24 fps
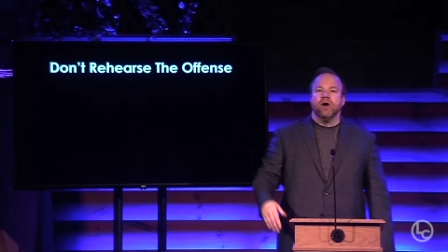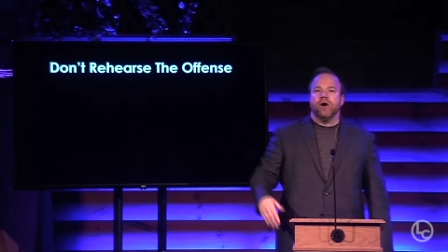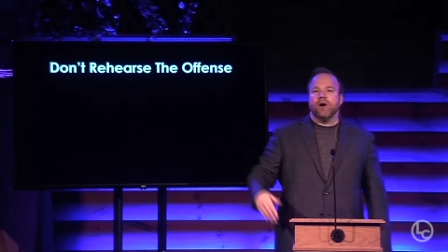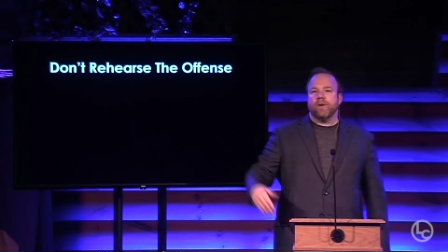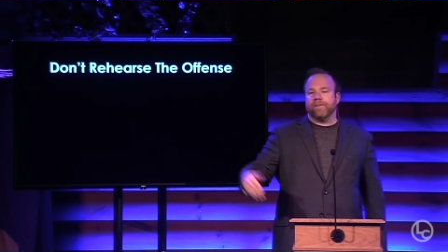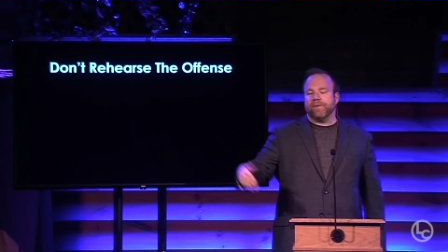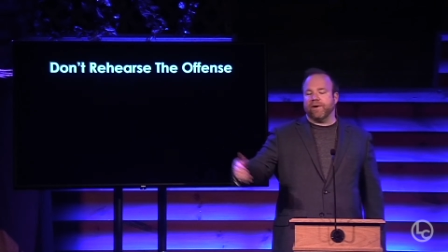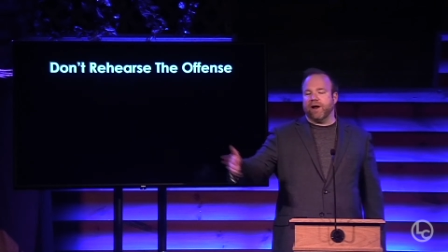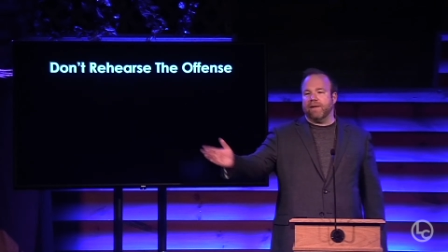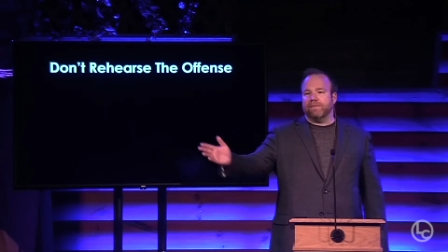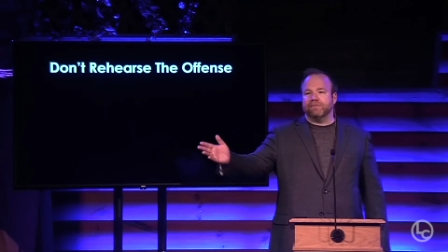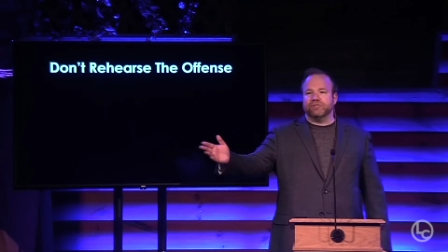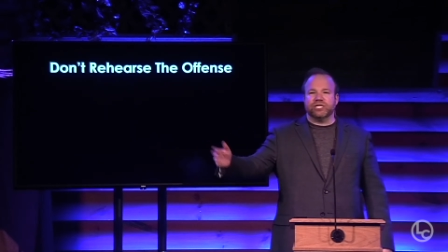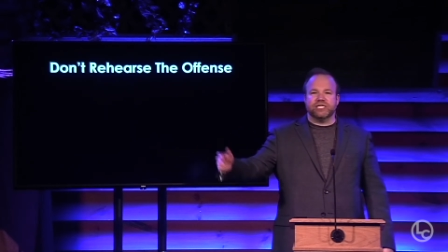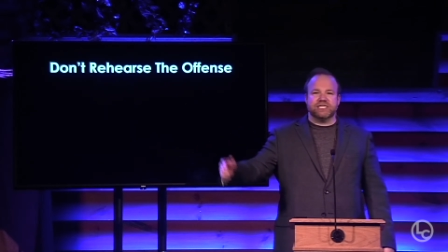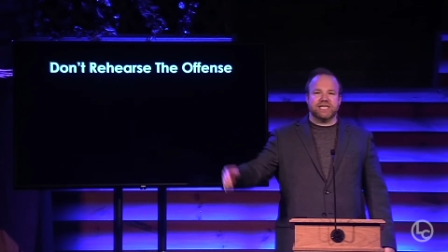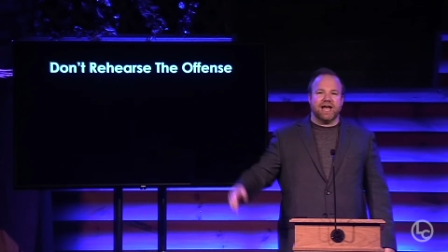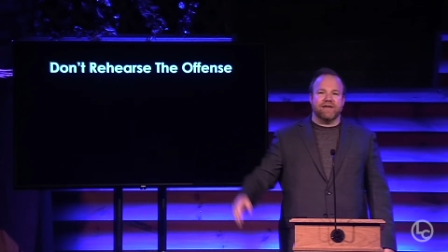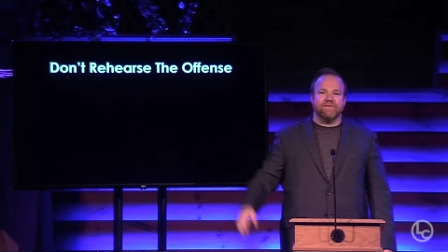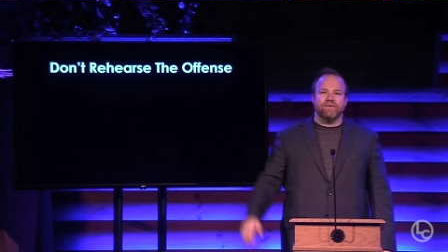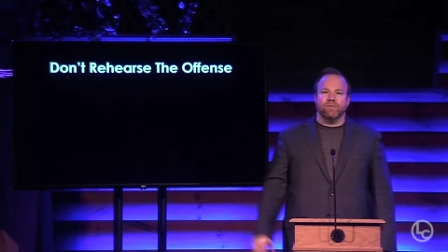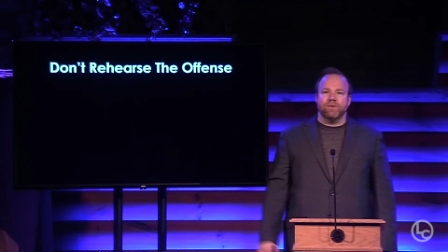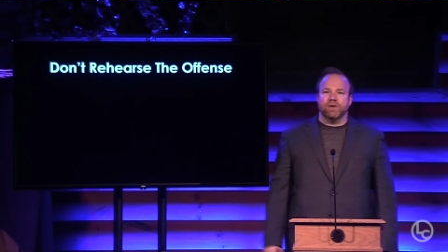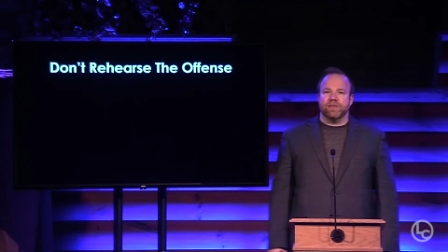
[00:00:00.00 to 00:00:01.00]
her problems she's
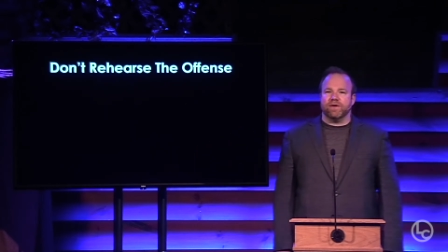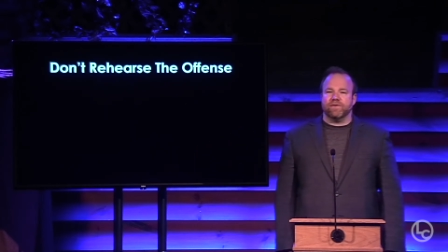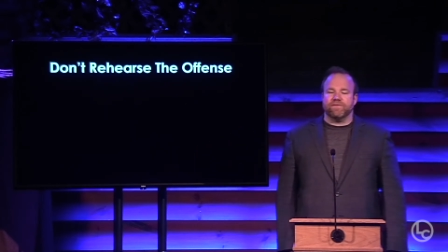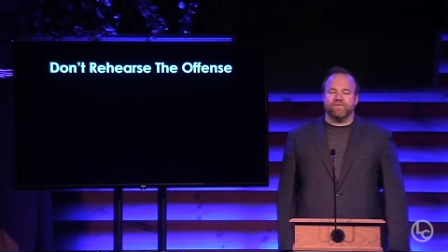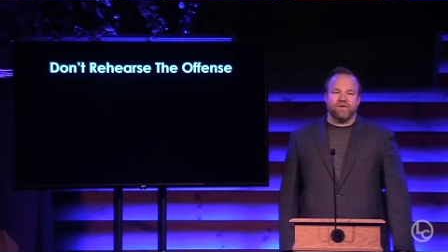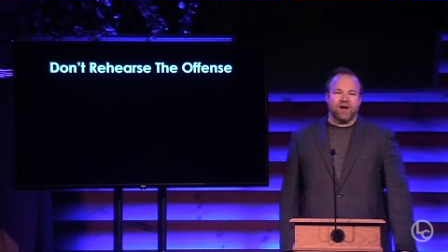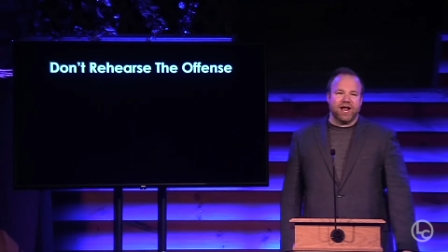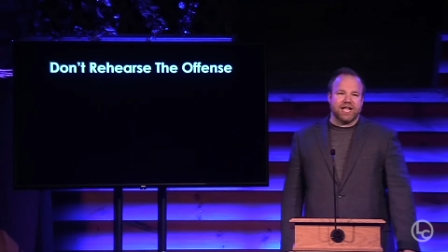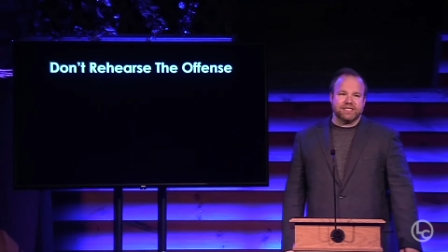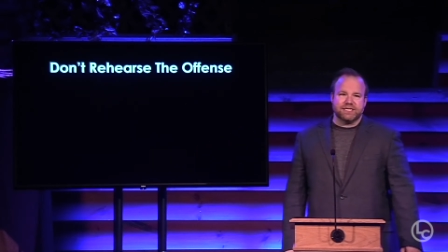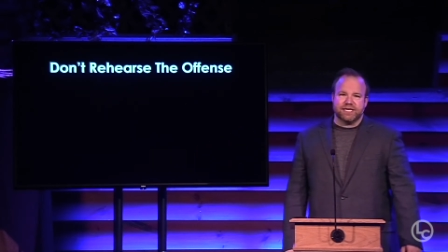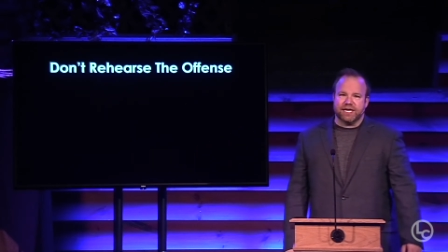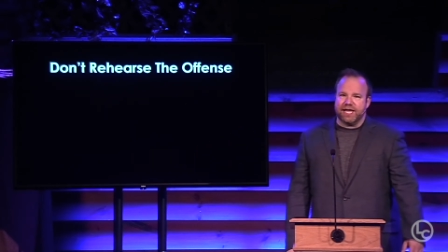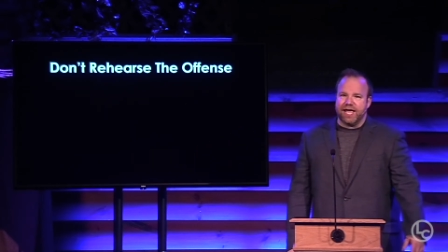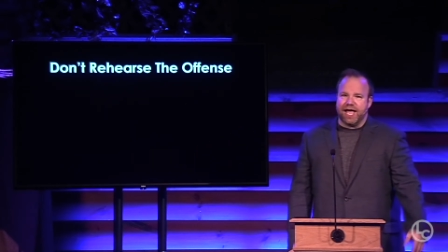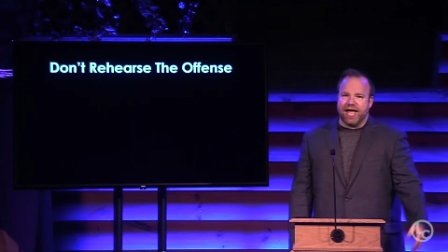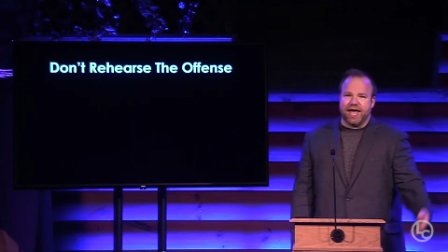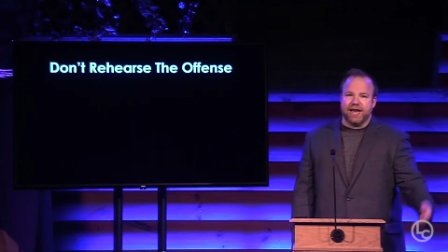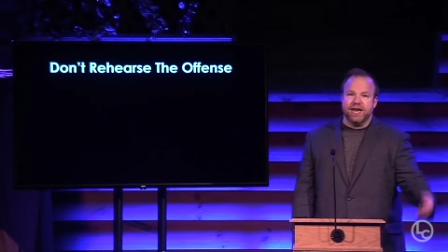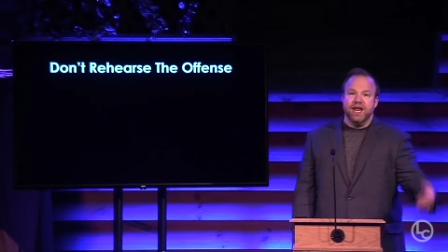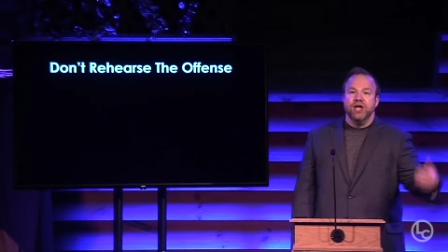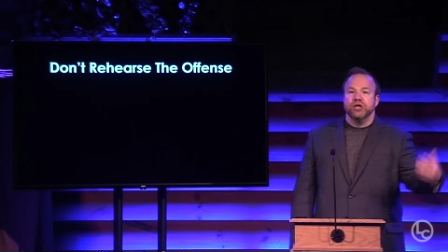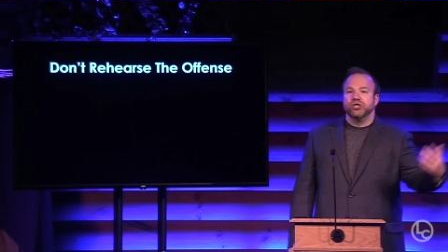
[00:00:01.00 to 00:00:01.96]
having with her friends again.